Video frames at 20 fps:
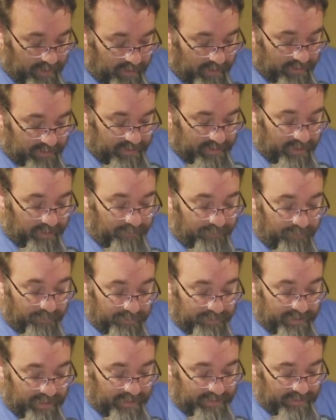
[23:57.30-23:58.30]
standard
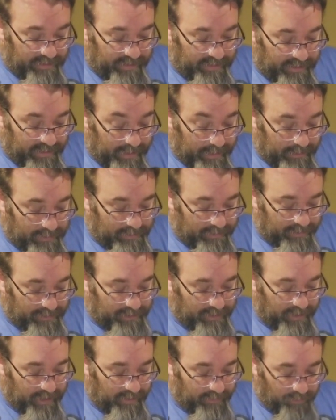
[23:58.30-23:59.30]
full-size ATX, so I
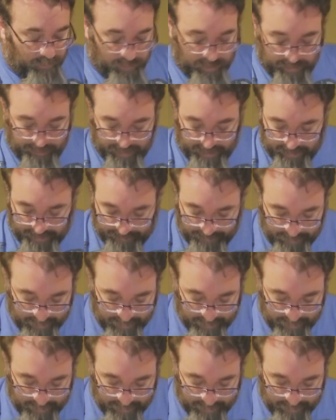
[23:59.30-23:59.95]
shouldn't have to worry about it.